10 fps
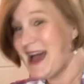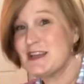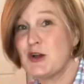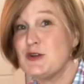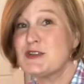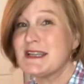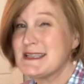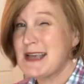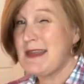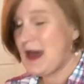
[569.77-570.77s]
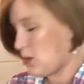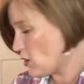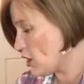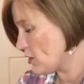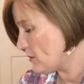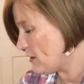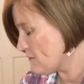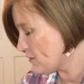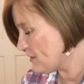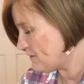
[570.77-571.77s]
I don't usually say that word,
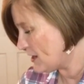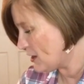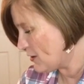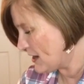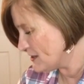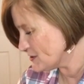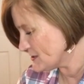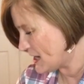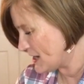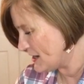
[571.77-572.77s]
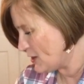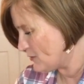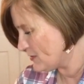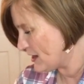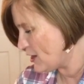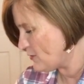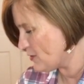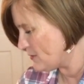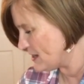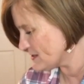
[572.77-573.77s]
but for the video, I just said it. Hope, I hope
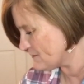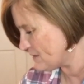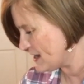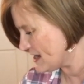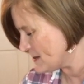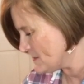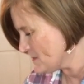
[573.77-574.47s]
nobody's offended.